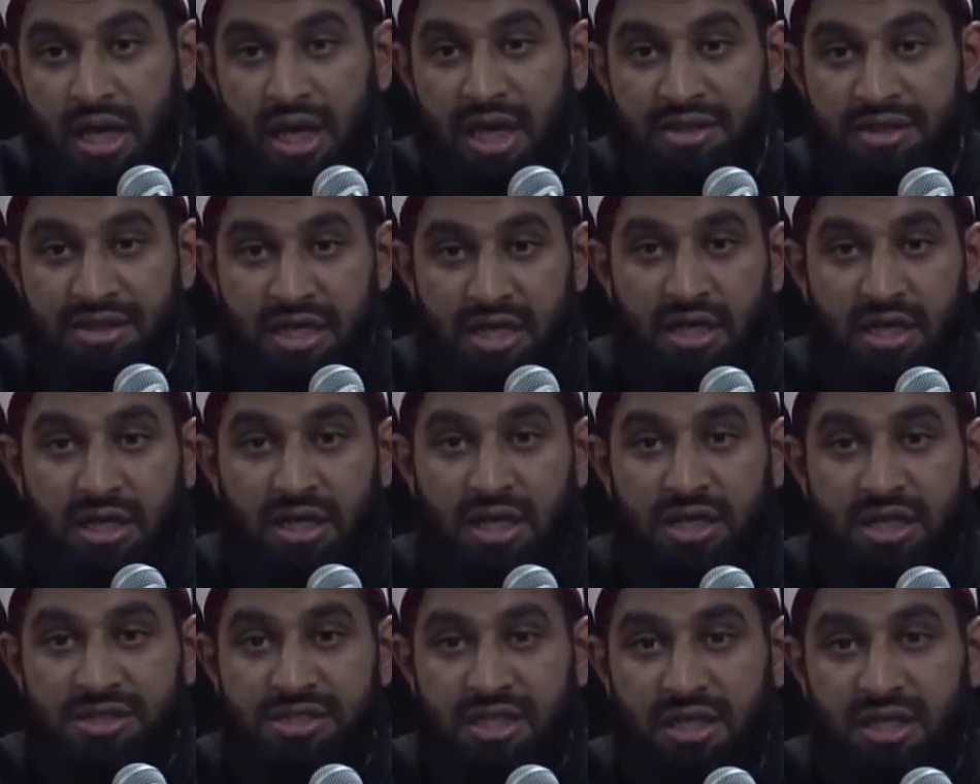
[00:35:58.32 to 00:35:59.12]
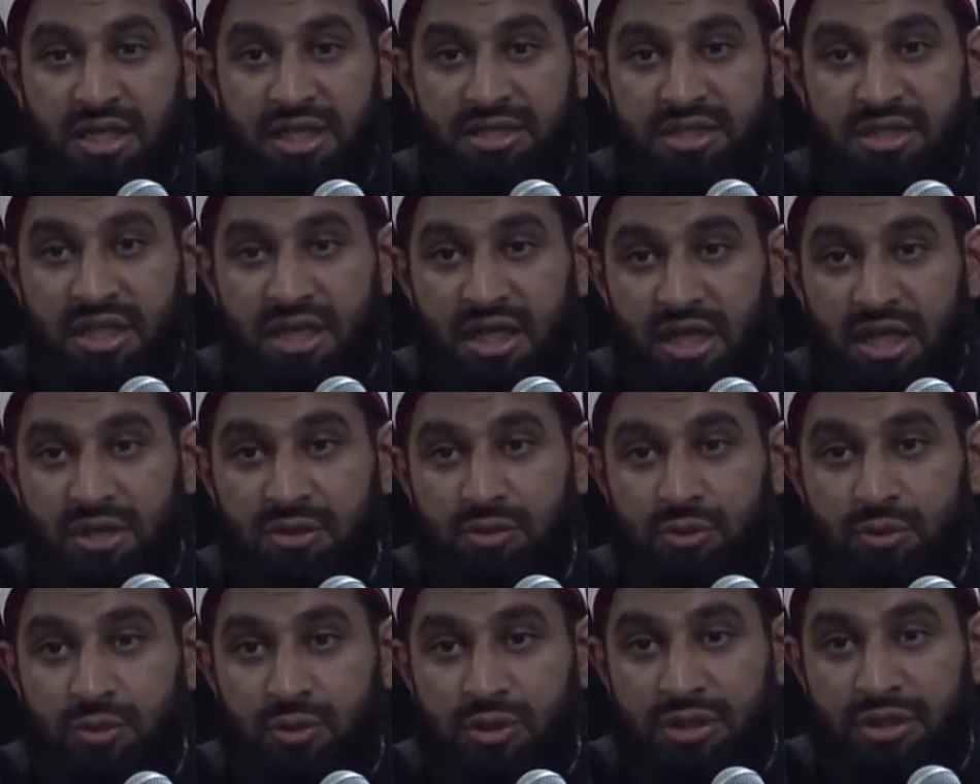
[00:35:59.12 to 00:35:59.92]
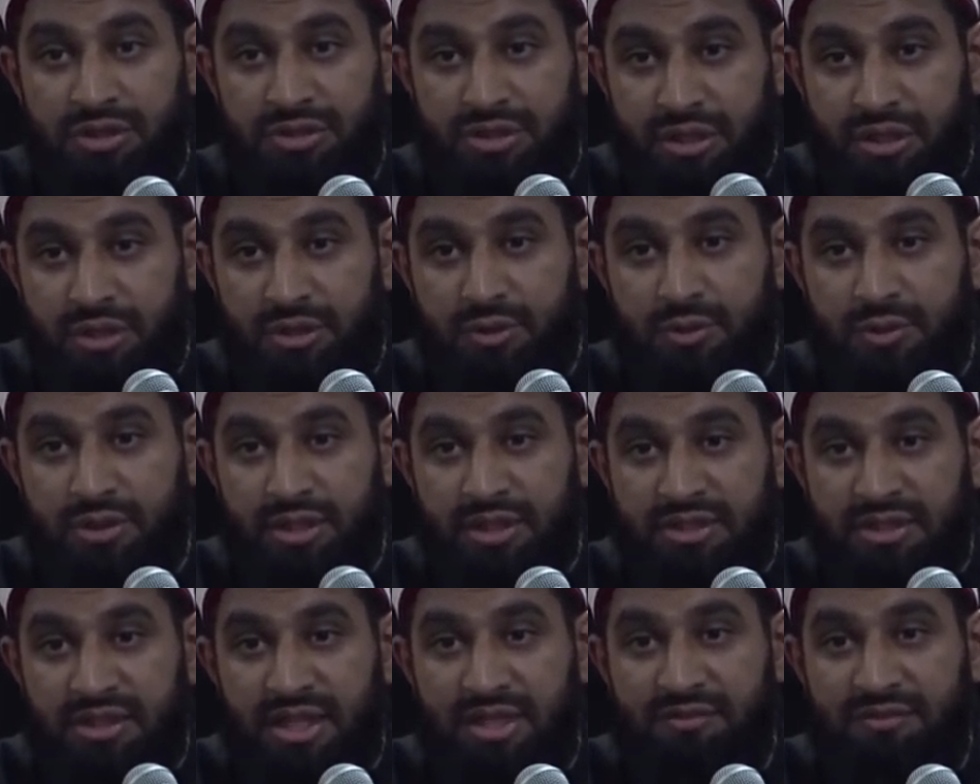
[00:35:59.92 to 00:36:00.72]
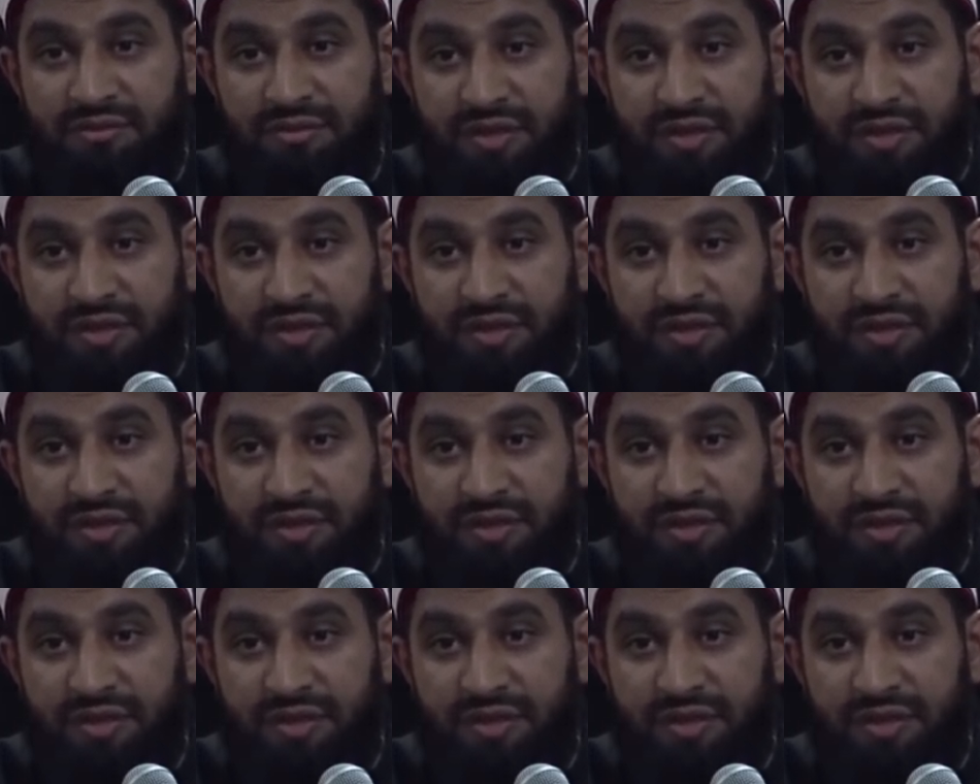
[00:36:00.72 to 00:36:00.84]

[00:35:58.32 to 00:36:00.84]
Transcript: And then Allah Jalla Jalaluhu continued in that